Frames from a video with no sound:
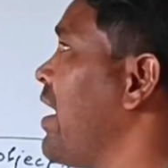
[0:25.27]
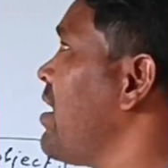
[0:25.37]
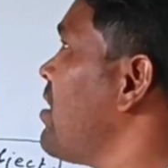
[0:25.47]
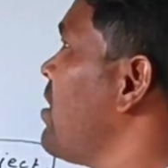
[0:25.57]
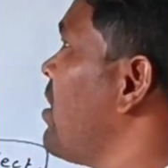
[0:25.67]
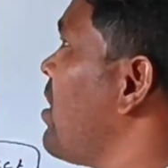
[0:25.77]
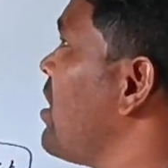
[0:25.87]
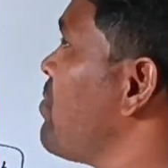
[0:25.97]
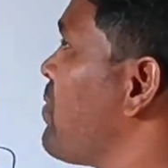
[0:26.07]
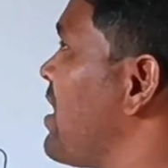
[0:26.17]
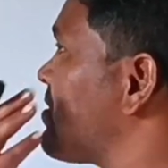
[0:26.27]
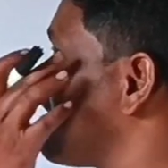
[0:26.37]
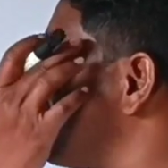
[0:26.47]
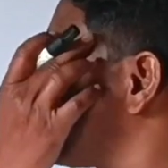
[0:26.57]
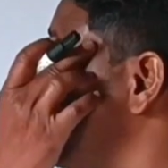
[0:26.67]
And in past
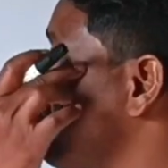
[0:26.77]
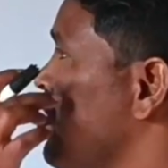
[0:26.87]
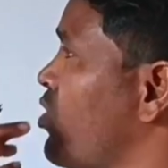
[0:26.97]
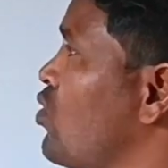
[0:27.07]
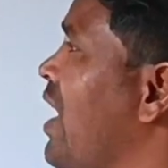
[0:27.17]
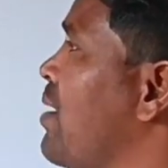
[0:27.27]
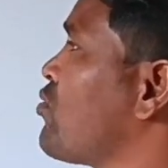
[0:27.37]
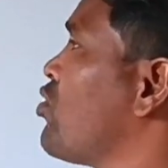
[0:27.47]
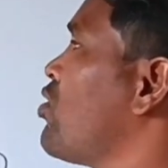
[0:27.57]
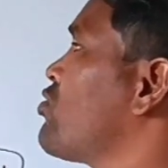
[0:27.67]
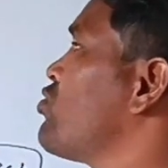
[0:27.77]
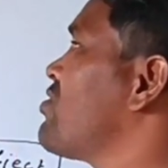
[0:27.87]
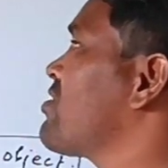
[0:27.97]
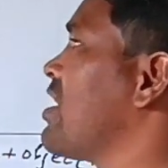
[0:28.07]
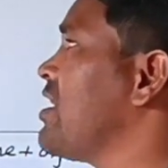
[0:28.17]
tense, you have to
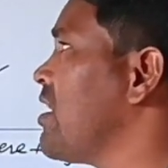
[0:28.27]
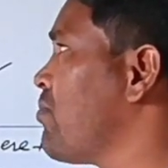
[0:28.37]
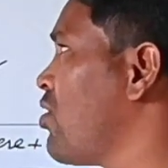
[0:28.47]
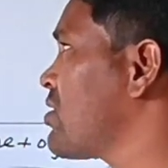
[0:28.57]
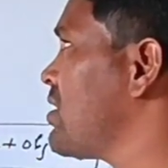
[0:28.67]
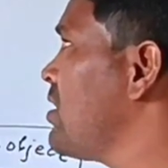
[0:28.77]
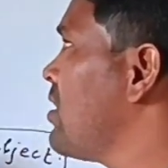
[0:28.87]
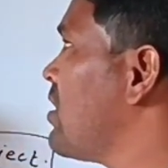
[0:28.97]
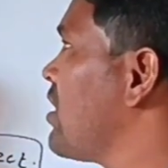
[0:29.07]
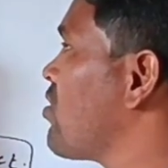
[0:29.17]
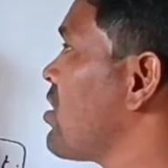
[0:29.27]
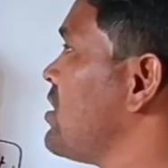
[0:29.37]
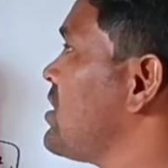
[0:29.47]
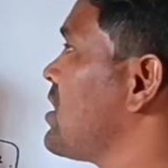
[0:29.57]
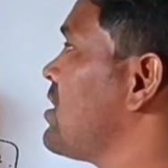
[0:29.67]
also study about
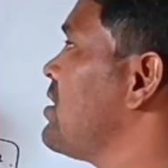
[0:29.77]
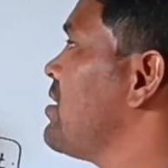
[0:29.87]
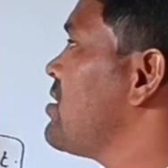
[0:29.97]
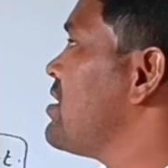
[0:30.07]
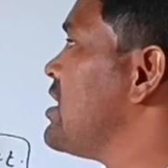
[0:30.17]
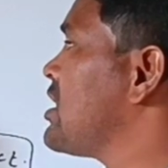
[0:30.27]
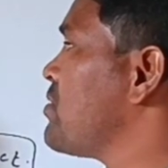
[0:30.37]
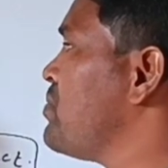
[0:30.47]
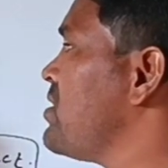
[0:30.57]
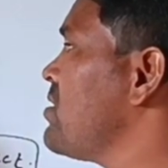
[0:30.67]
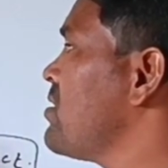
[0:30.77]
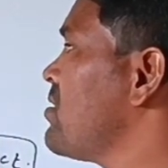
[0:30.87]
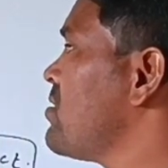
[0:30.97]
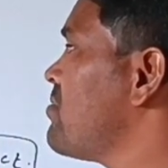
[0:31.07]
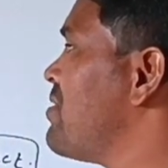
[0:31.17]
recognition, HB,
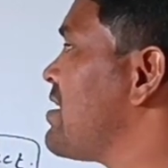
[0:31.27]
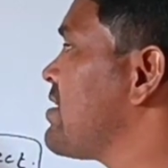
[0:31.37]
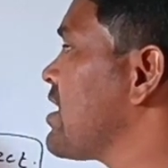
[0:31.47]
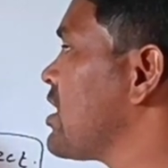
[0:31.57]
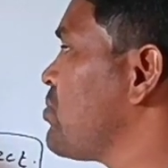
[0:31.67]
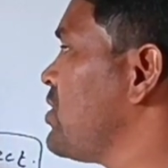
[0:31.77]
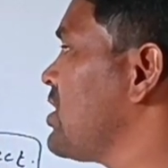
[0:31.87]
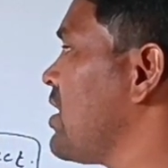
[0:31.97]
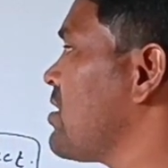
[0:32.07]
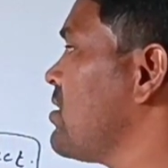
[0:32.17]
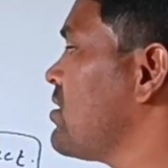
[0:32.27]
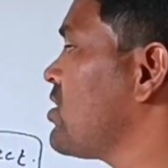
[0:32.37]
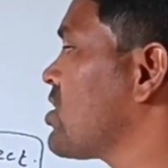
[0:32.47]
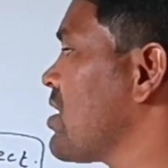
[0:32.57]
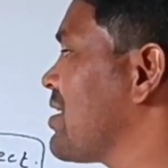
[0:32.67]
basic HB chart,
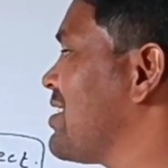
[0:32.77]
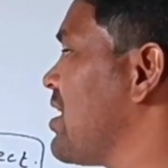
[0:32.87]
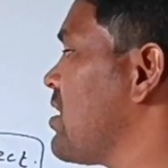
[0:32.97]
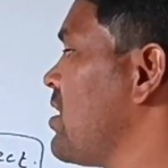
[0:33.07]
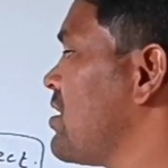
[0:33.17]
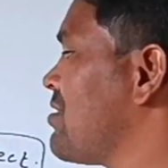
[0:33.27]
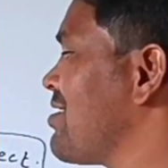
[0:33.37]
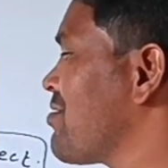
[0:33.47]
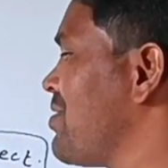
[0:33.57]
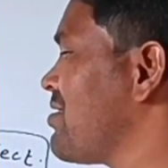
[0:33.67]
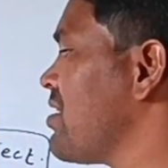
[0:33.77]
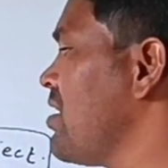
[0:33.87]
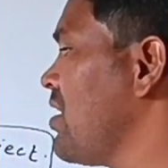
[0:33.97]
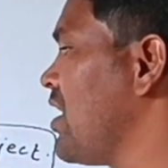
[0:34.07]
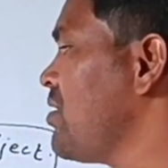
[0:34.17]
structure, sequence,
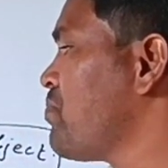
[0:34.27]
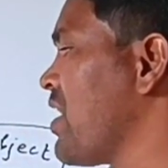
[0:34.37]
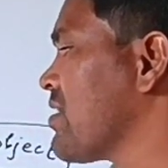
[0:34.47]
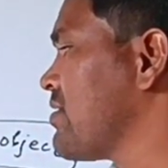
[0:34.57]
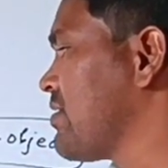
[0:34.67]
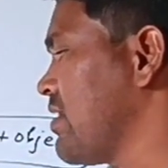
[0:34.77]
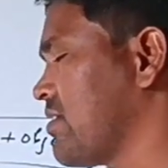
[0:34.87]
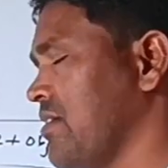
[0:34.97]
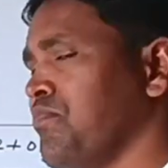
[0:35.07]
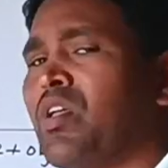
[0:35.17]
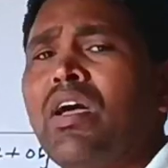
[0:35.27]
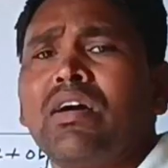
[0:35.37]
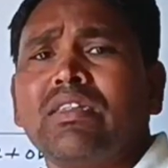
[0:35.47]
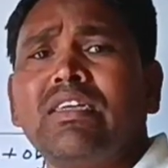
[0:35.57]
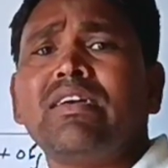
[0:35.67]
and practices.
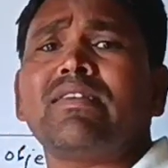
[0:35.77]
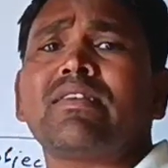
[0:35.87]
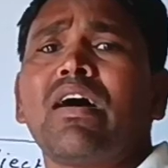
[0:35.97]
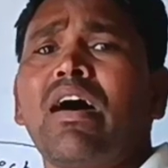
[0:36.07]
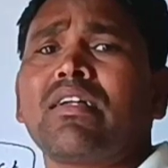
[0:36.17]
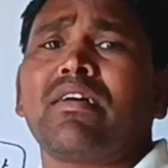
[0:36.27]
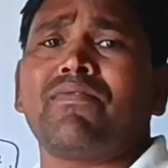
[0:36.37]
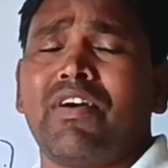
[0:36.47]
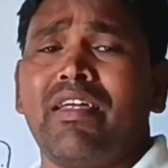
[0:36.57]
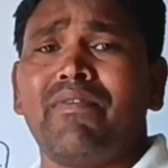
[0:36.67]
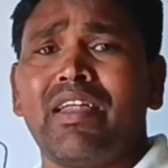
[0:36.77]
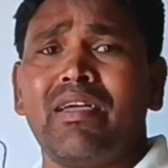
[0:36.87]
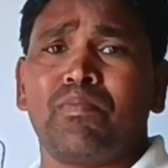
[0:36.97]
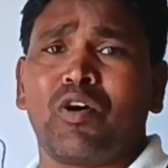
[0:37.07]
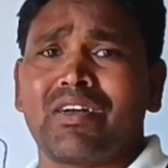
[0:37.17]
These are the very
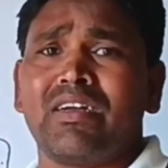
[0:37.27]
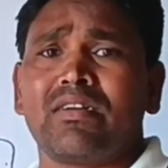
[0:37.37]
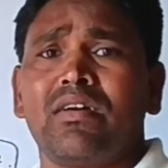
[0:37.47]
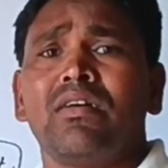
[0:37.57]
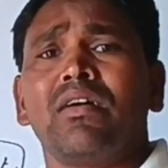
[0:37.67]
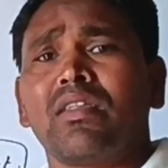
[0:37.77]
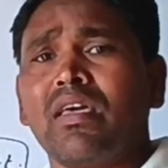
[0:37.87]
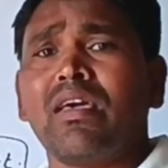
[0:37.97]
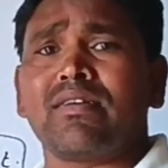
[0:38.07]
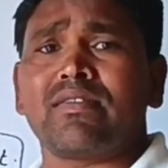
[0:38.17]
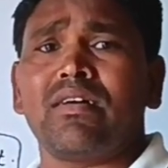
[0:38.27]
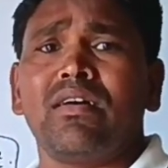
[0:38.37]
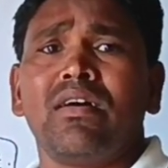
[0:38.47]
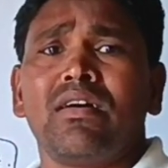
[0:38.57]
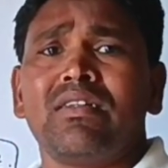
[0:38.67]
important things.
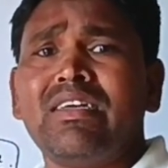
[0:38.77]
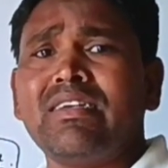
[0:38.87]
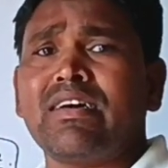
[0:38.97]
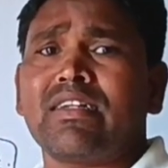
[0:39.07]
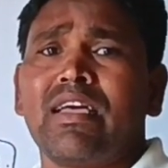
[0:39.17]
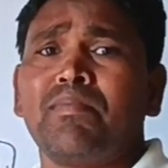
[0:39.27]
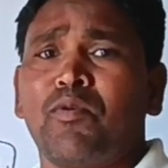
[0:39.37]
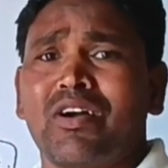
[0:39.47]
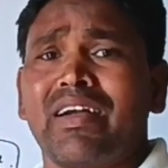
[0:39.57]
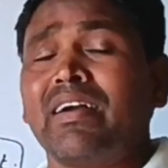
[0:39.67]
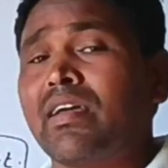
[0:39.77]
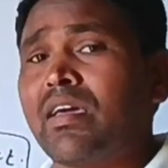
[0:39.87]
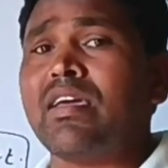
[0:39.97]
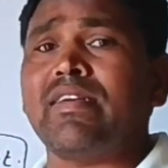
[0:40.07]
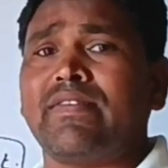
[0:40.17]
These are the important
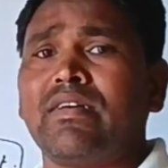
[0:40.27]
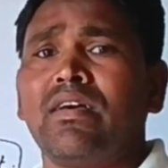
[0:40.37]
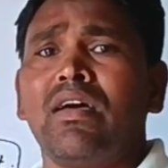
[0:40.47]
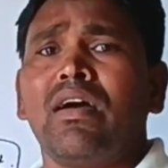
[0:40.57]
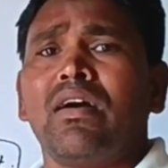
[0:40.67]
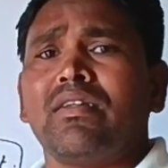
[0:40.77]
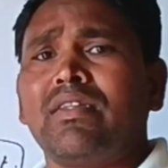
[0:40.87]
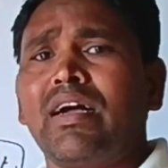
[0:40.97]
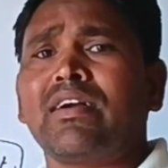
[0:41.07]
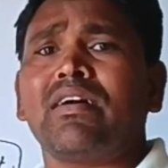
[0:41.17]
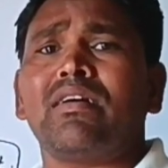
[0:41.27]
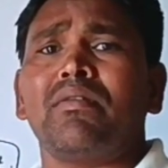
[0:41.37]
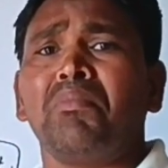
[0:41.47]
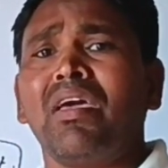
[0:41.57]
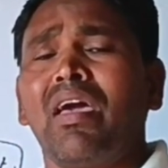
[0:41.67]
keys that
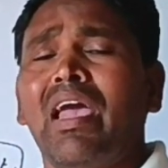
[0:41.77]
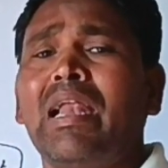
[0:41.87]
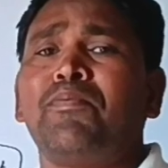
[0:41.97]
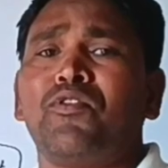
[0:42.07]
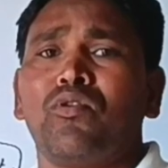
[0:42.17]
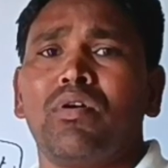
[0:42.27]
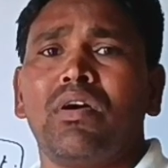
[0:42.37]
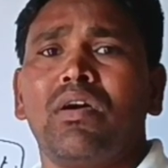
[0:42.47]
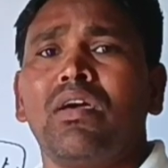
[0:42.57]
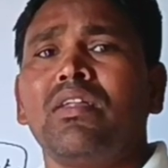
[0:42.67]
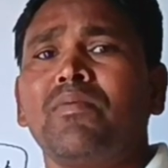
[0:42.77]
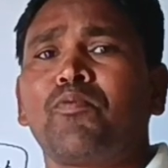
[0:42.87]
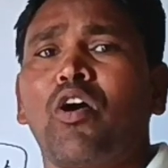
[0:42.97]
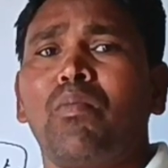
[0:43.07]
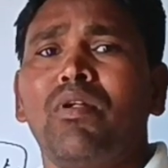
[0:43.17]
may help you in the
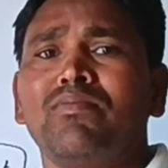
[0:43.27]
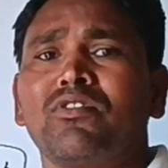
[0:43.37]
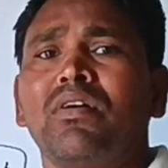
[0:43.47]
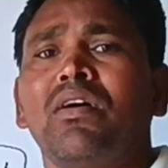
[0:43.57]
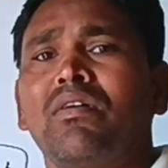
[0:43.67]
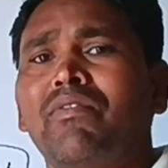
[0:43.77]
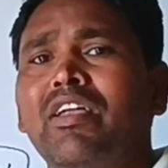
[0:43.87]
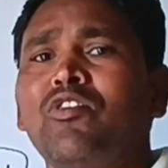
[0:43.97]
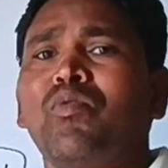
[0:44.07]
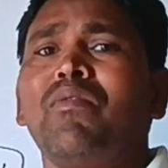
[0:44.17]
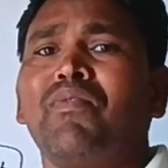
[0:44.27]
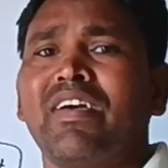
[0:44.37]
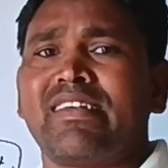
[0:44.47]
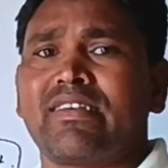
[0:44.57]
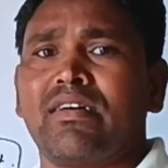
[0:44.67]
problems when you will
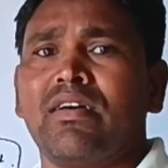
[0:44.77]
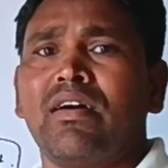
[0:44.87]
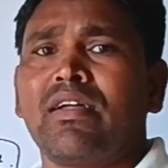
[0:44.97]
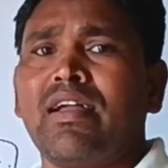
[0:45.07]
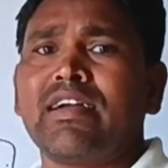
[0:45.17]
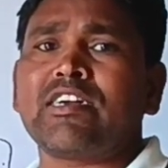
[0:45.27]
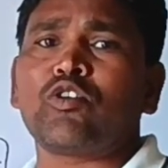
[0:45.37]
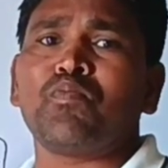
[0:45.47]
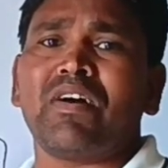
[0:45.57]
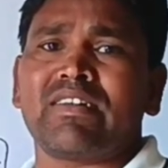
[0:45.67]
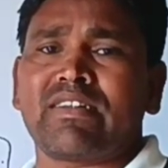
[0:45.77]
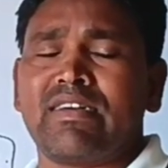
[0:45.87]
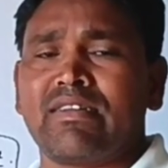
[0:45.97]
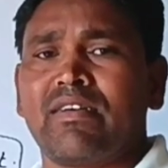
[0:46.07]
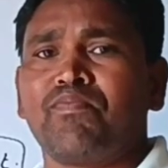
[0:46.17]
face related to past
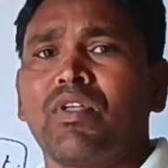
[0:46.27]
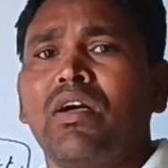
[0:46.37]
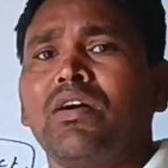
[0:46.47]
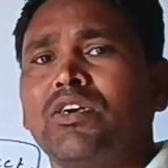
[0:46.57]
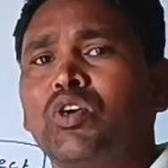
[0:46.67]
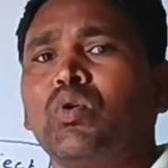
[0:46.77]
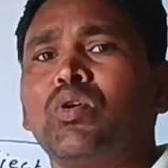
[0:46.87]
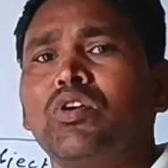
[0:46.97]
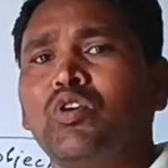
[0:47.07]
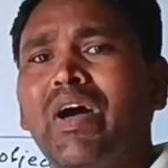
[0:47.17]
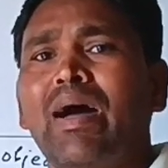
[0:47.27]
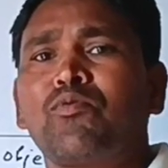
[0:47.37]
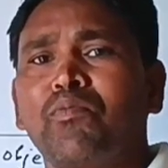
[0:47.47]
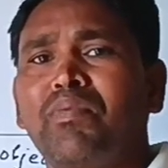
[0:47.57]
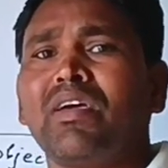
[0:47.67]
tense. So you
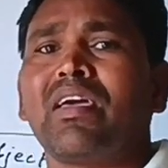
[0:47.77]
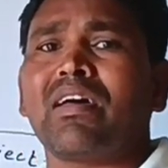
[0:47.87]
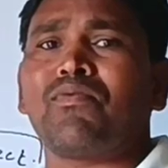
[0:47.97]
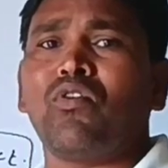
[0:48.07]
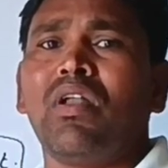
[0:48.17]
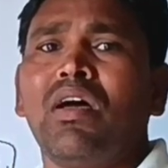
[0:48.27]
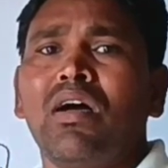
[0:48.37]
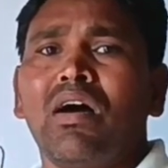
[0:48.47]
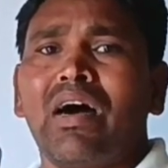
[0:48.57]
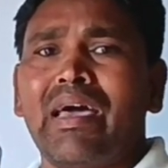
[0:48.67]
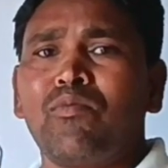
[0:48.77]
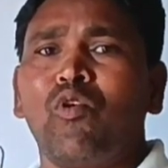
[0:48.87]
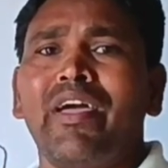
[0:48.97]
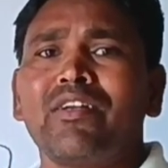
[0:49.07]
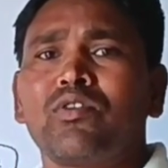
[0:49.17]
have to be careful. I am
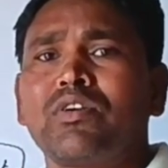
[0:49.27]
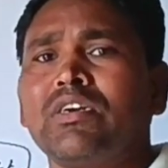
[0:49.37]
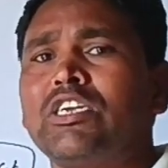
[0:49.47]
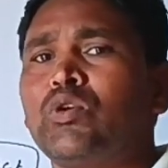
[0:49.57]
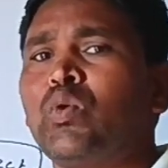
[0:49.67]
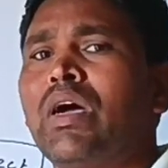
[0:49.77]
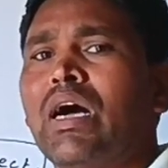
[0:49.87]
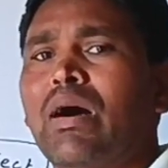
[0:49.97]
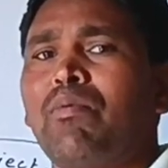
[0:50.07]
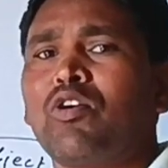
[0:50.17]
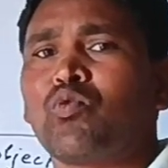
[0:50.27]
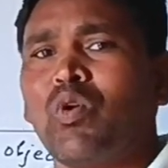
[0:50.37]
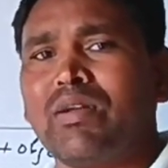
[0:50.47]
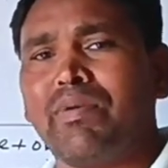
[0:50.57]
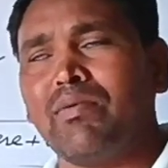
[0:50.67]
going to teach you about
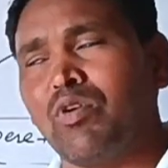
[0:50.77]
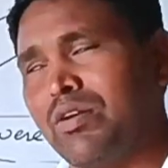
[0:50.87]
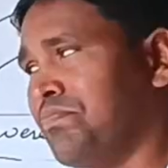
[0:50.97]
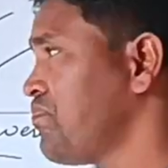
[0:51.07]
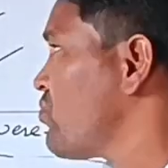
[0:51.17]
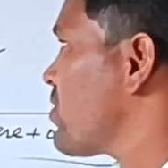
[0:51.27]
one by one.